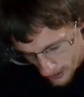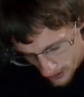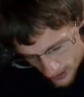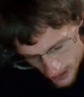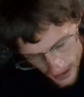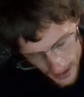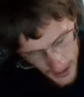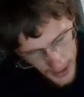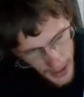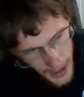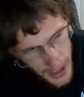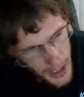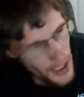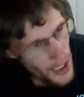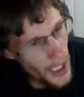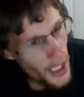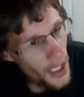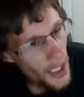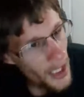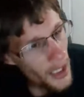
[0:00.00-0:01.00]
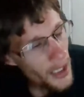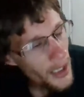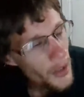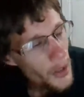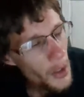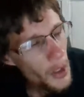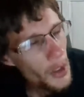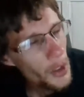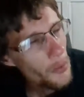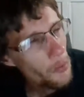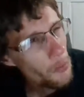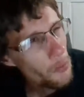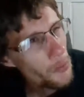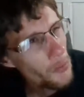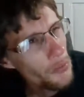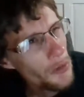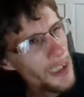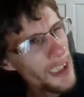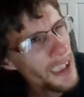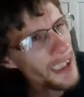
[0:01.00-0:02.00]
Saturdays.
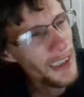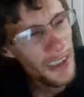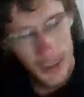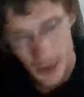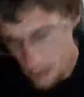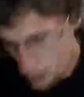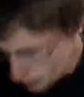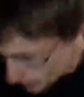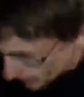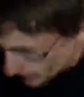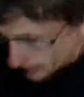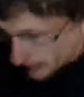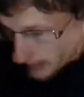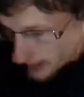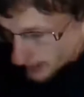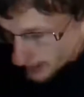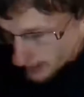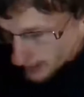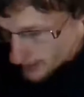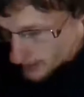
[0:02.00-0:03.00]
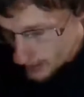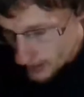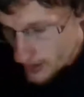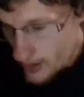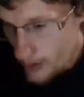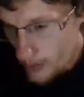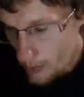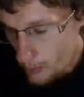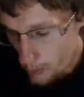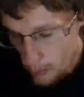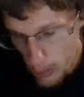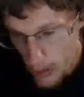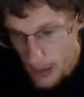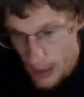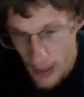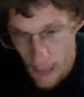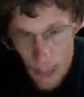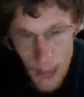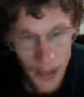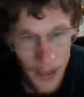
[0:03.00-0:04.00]
Yes, Mondays is when
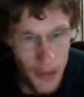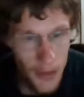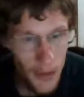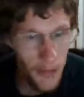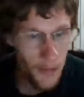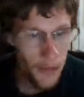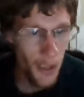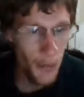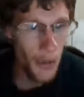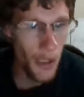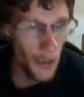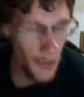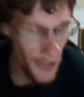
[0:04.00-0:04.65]
everybody's doing football